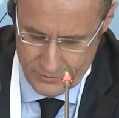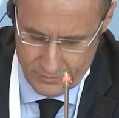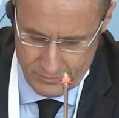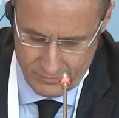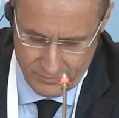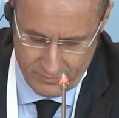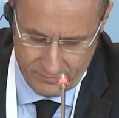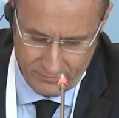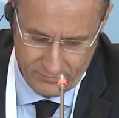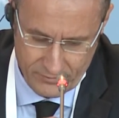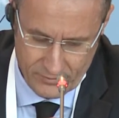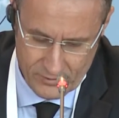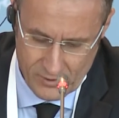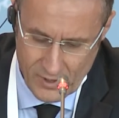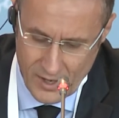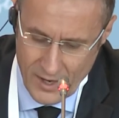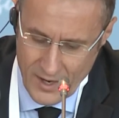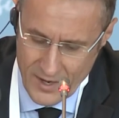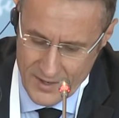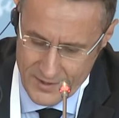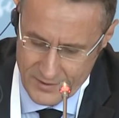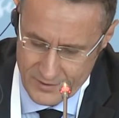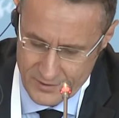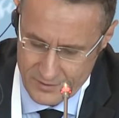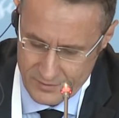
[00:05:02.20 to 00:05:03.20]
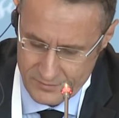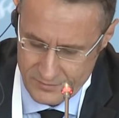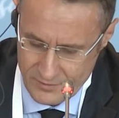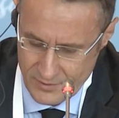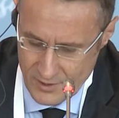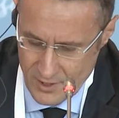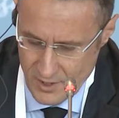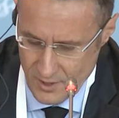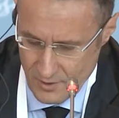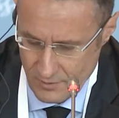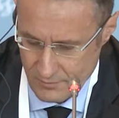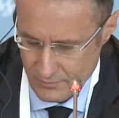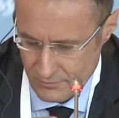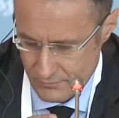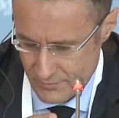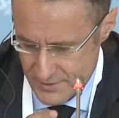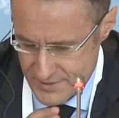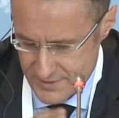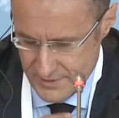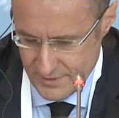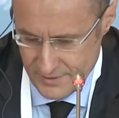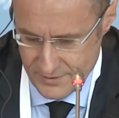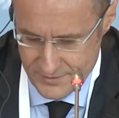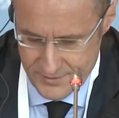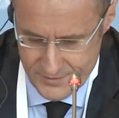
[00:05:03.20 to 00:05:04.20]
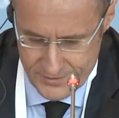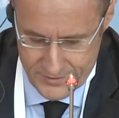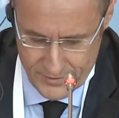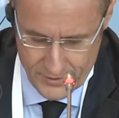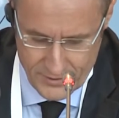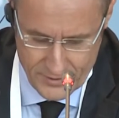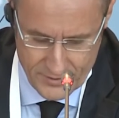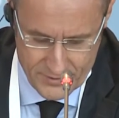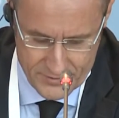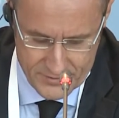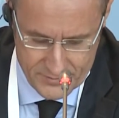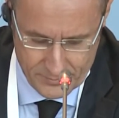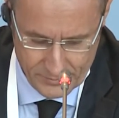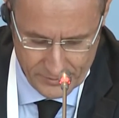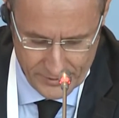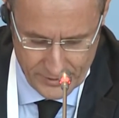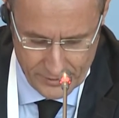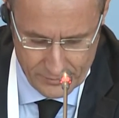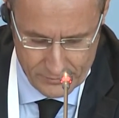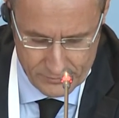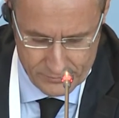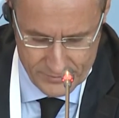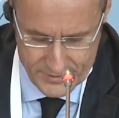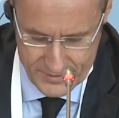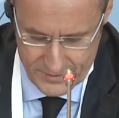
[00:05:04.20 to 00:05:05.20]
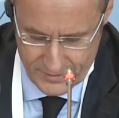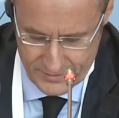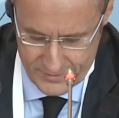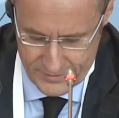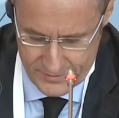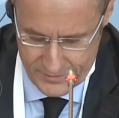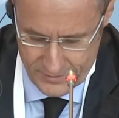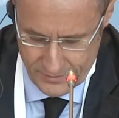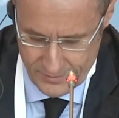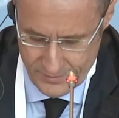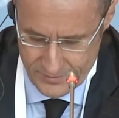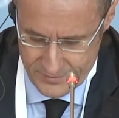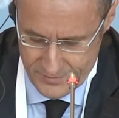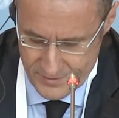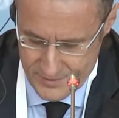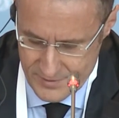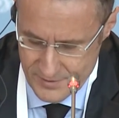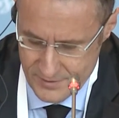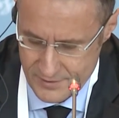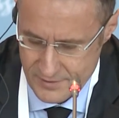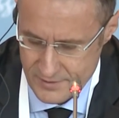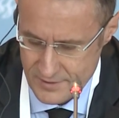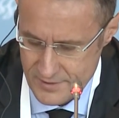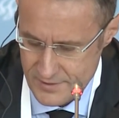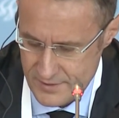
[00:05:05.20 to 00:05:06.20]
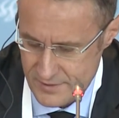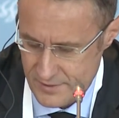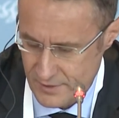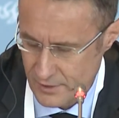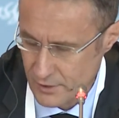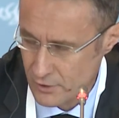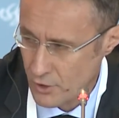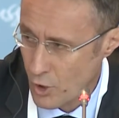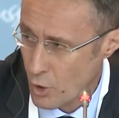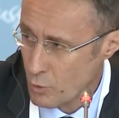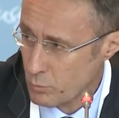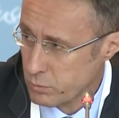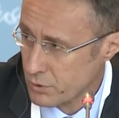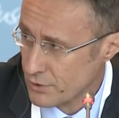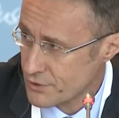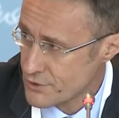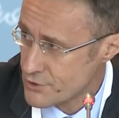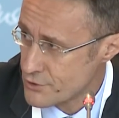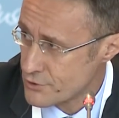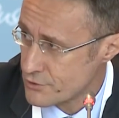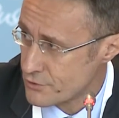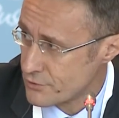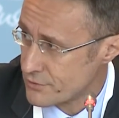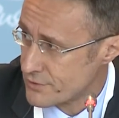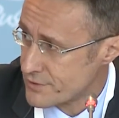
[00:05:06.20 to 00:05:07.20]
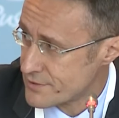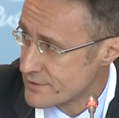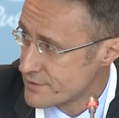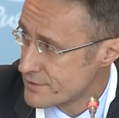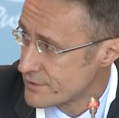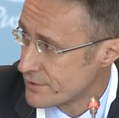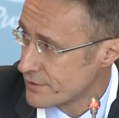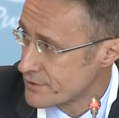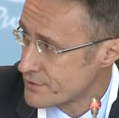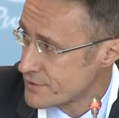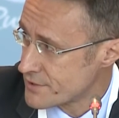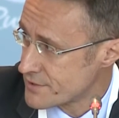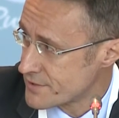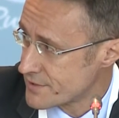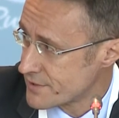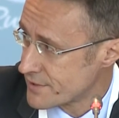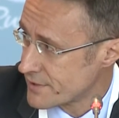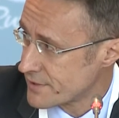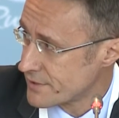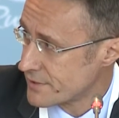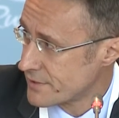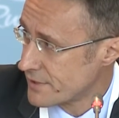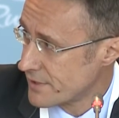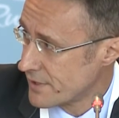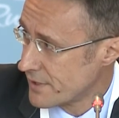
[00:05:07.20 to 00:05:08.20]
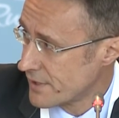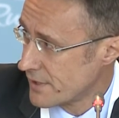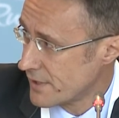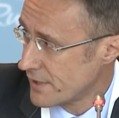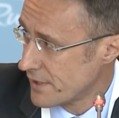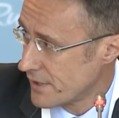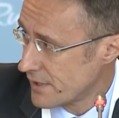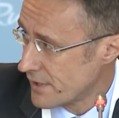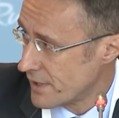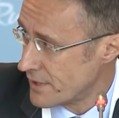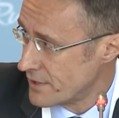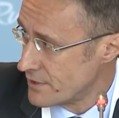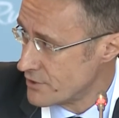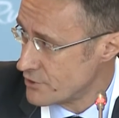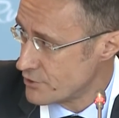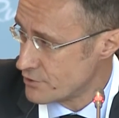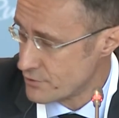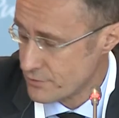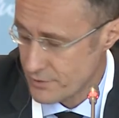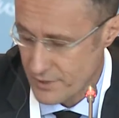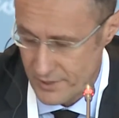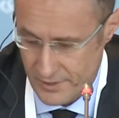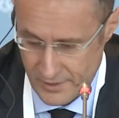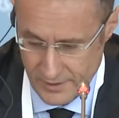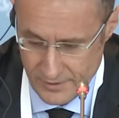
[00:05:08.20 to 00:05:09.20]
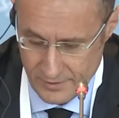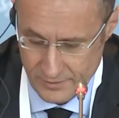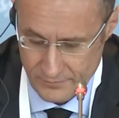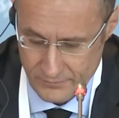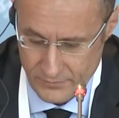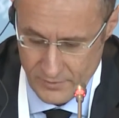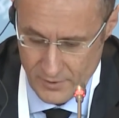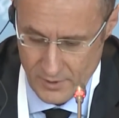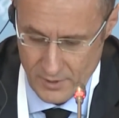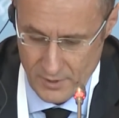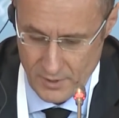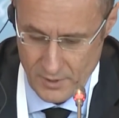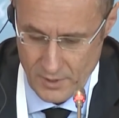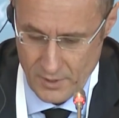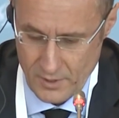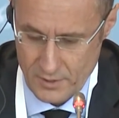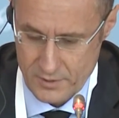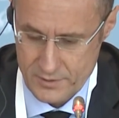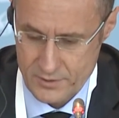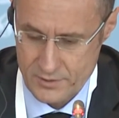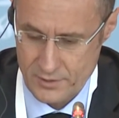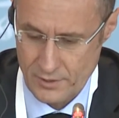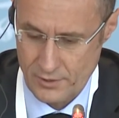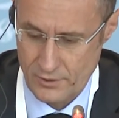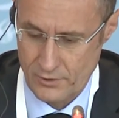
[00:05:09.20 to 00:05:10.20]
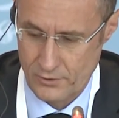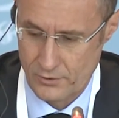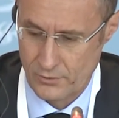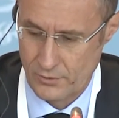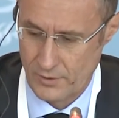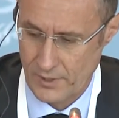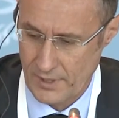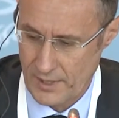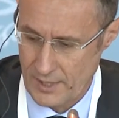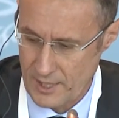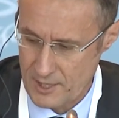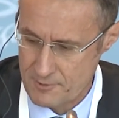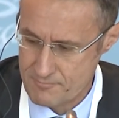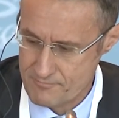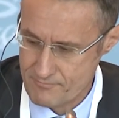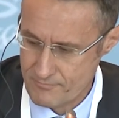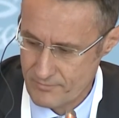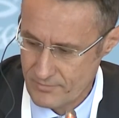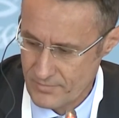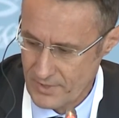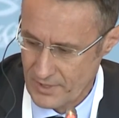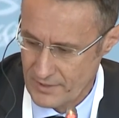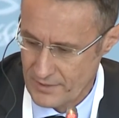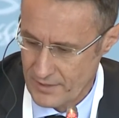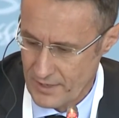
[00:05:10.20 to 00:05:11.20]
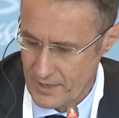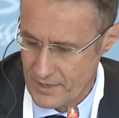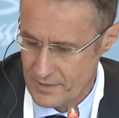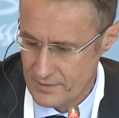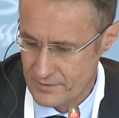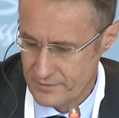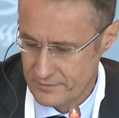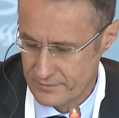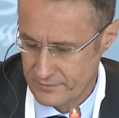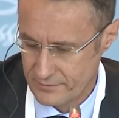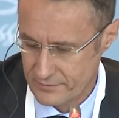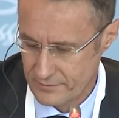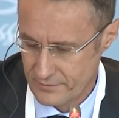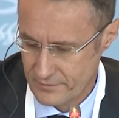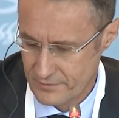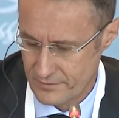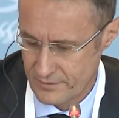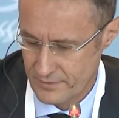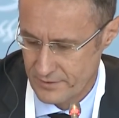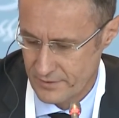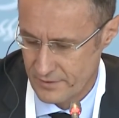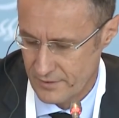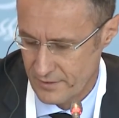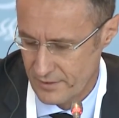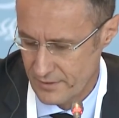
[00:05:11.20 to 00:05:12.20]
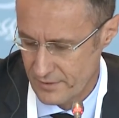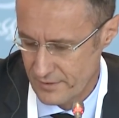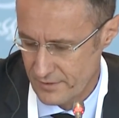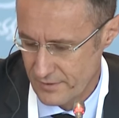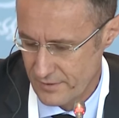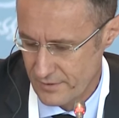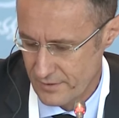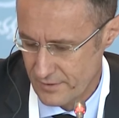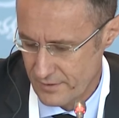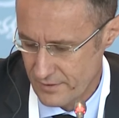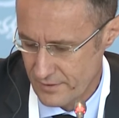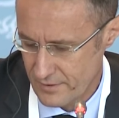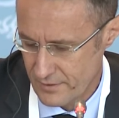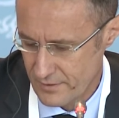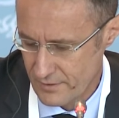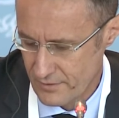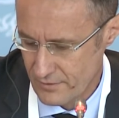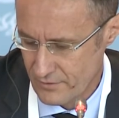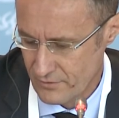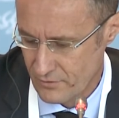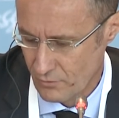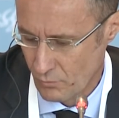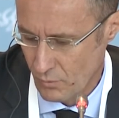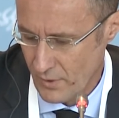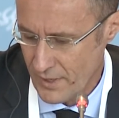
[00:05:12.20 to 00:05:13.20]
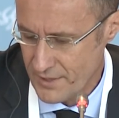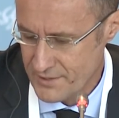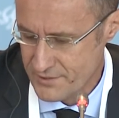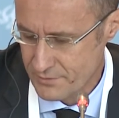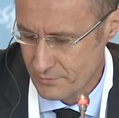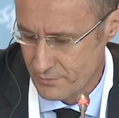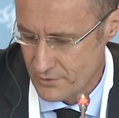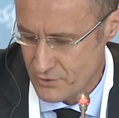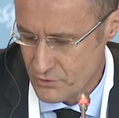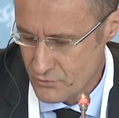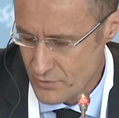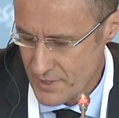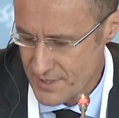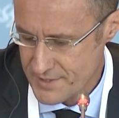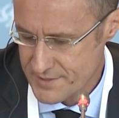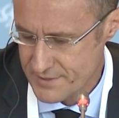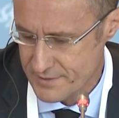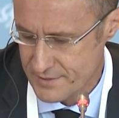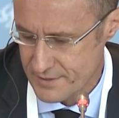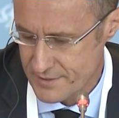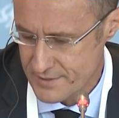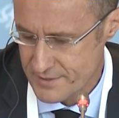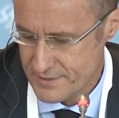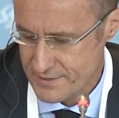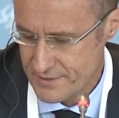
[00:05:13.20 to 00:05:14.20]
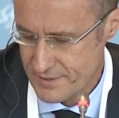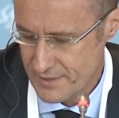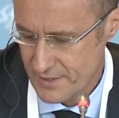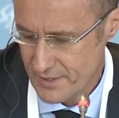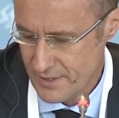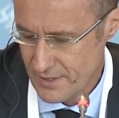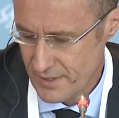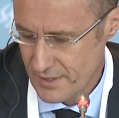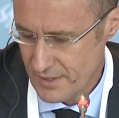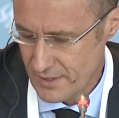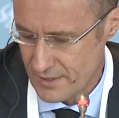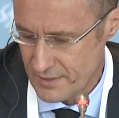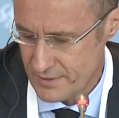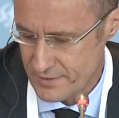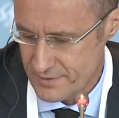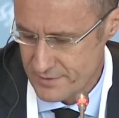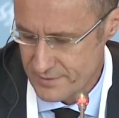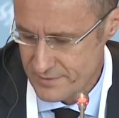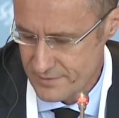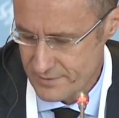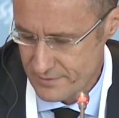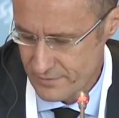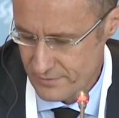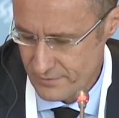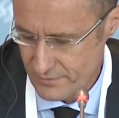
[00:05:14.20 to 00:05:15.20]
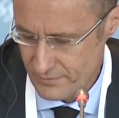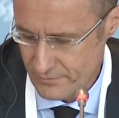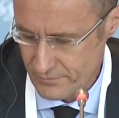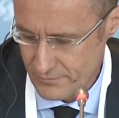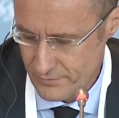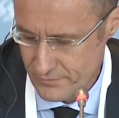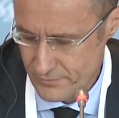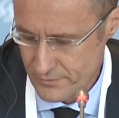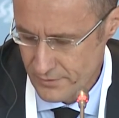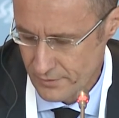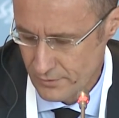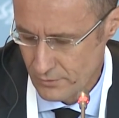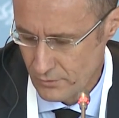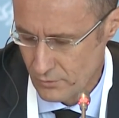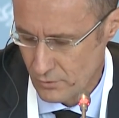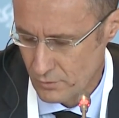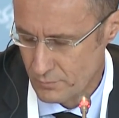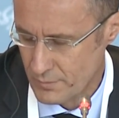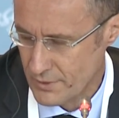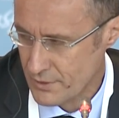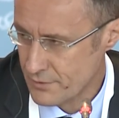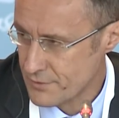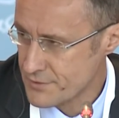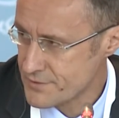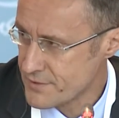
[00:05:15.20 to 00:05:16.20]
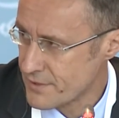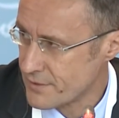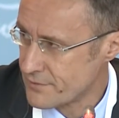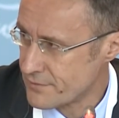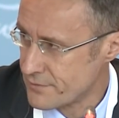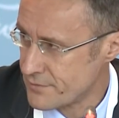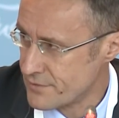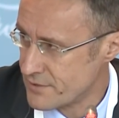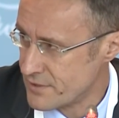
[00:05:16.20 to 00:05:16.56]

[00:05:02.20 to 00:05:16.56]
political risk concerns. This is a global issue. This is not just a an issue here. So, and the way to address this is through the law, but also through the administrative processes, because we know that